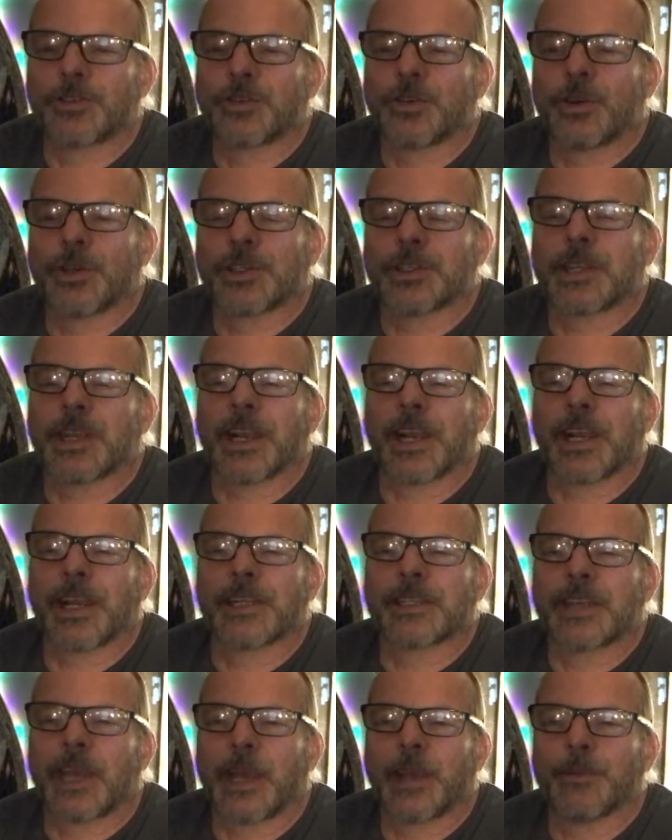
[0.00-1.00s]
to us at any
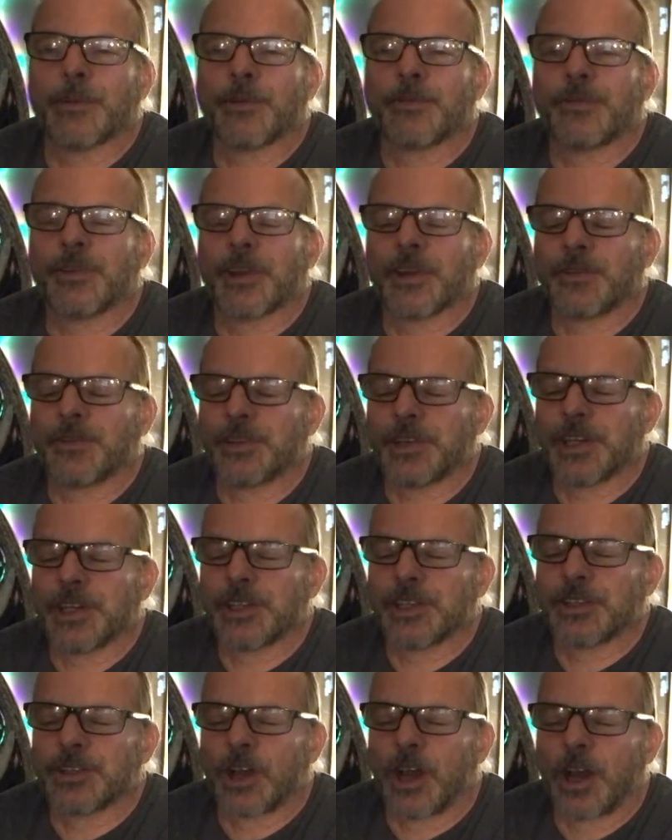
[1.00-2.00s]
time if you
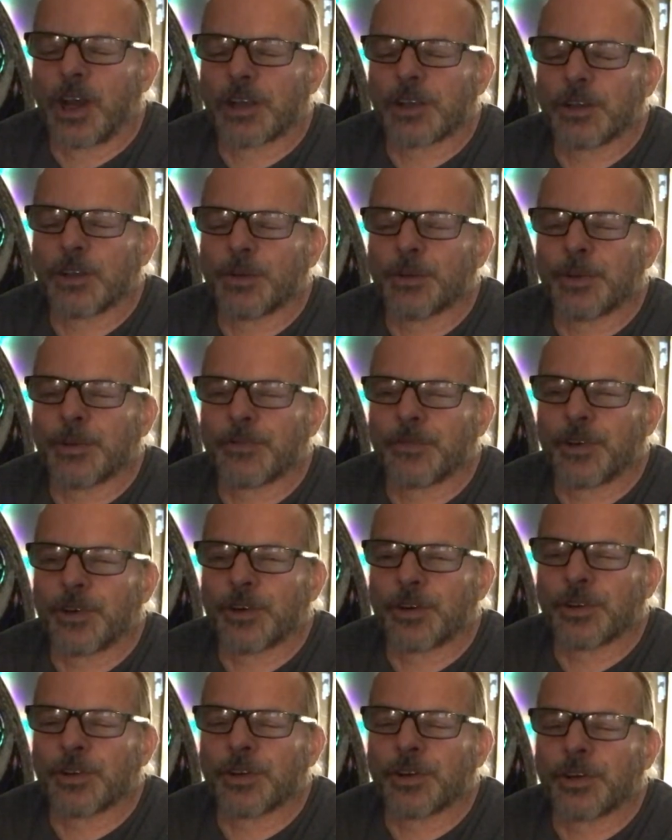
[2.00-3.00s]
need to talk a little bit
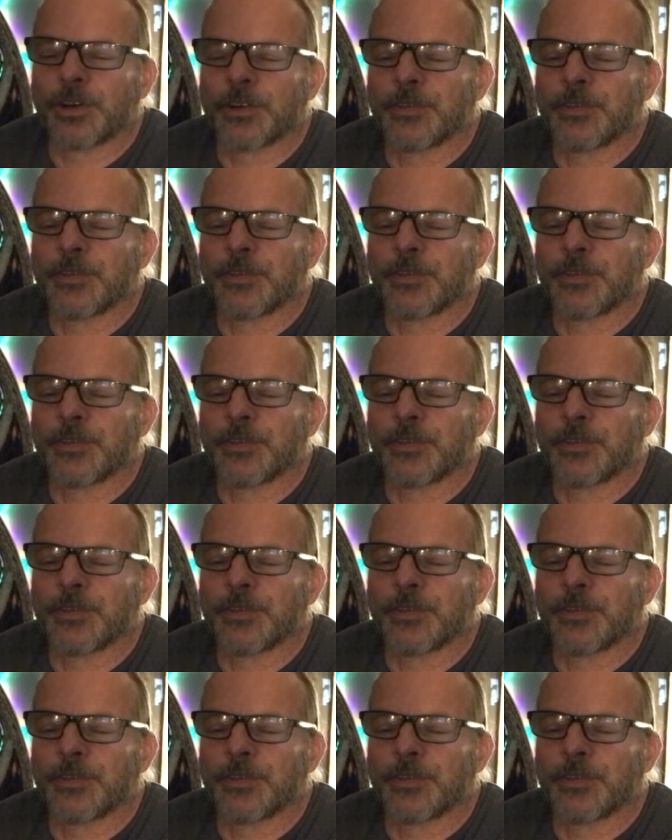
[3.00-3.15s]
further,